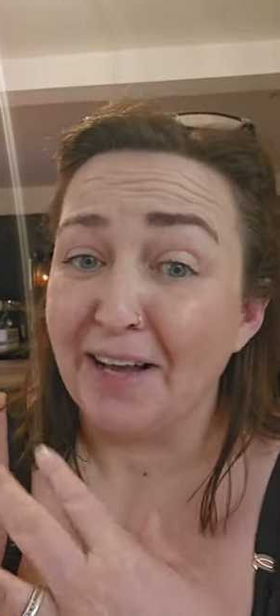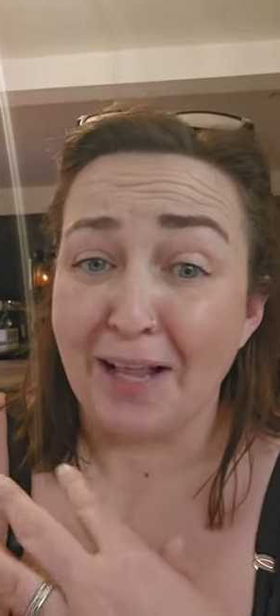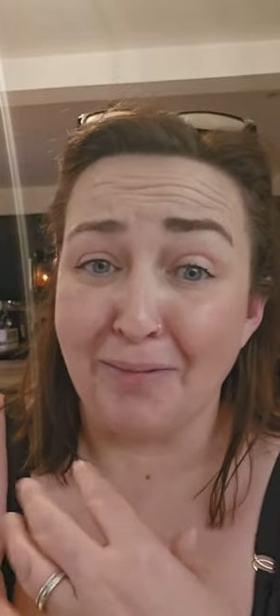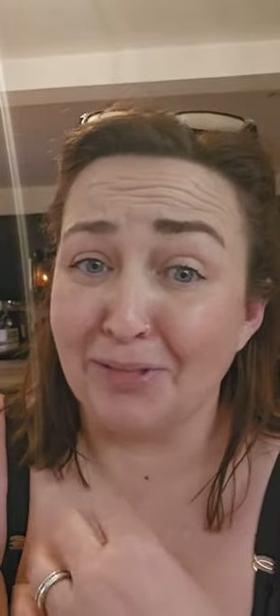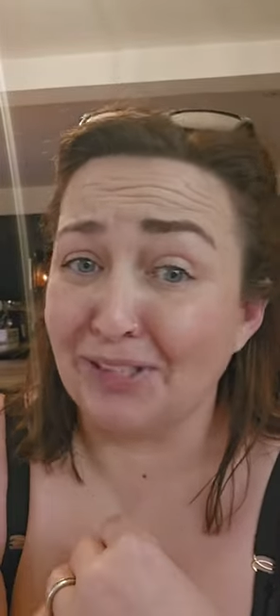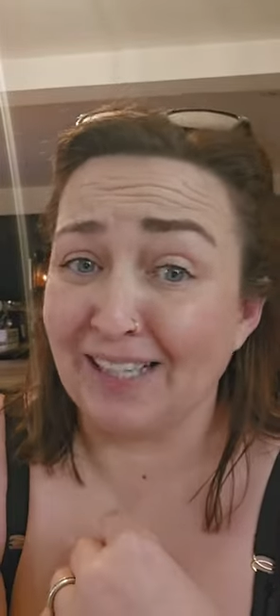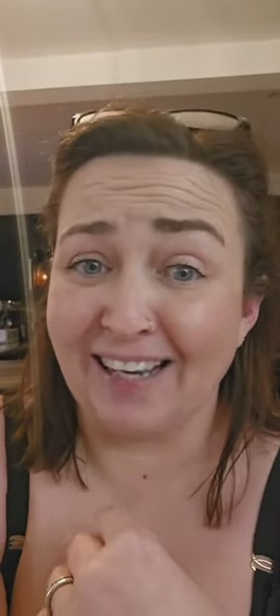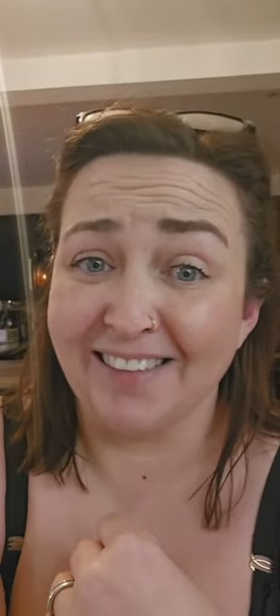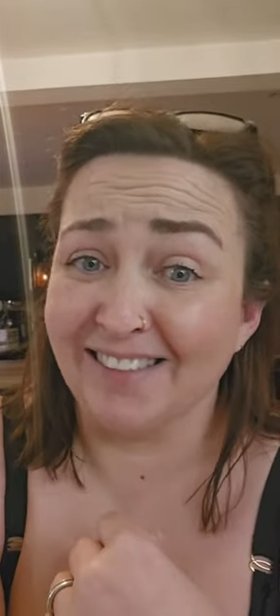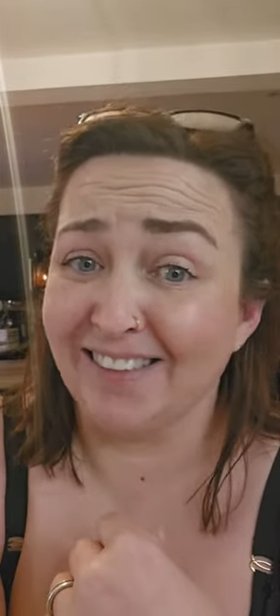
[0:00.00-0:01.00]
I'm just
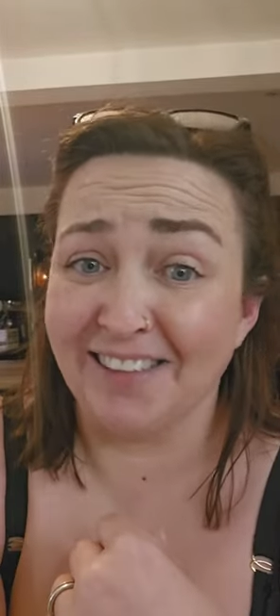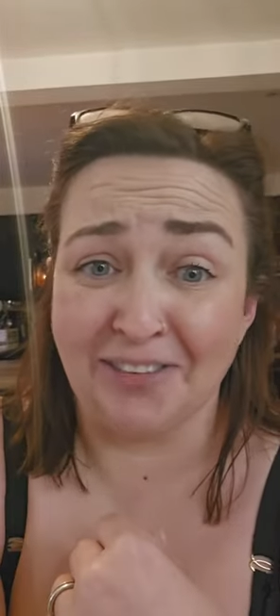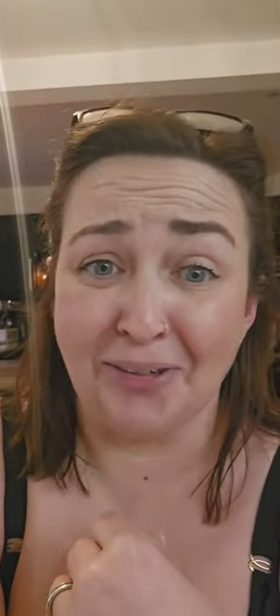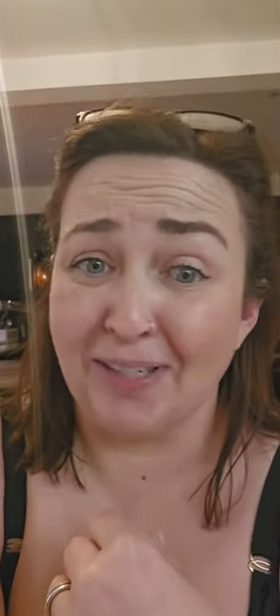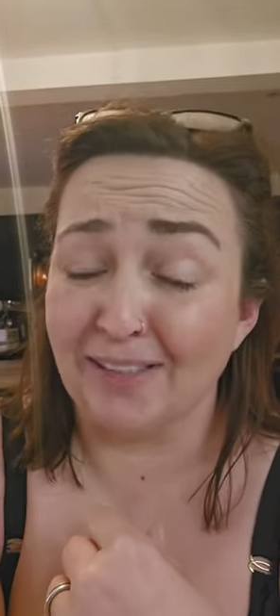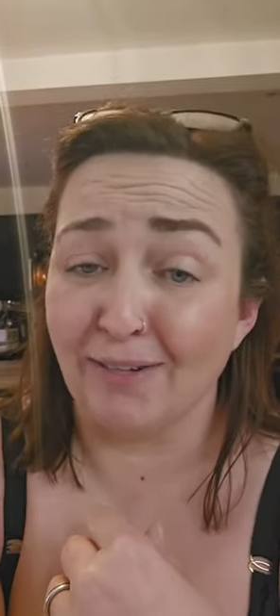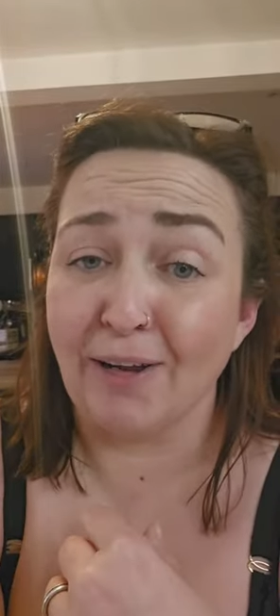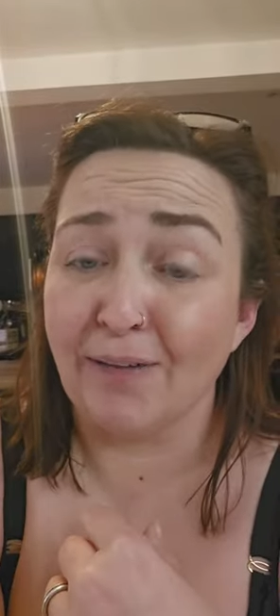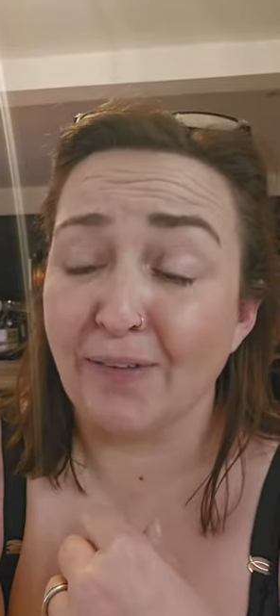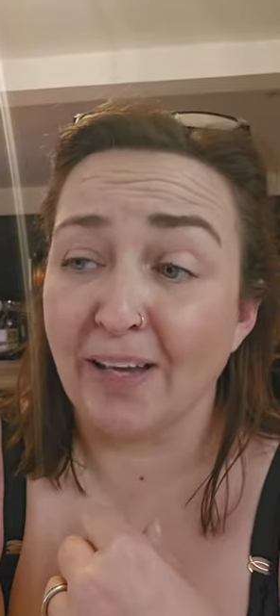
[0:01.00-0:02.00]
glad the cookies are
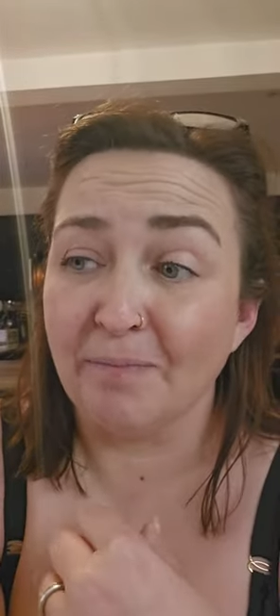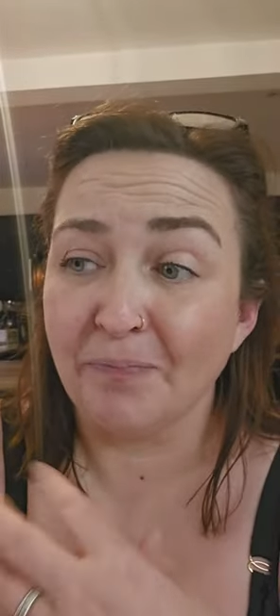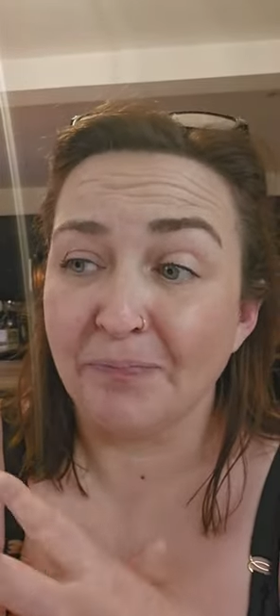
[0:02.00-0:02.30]
over.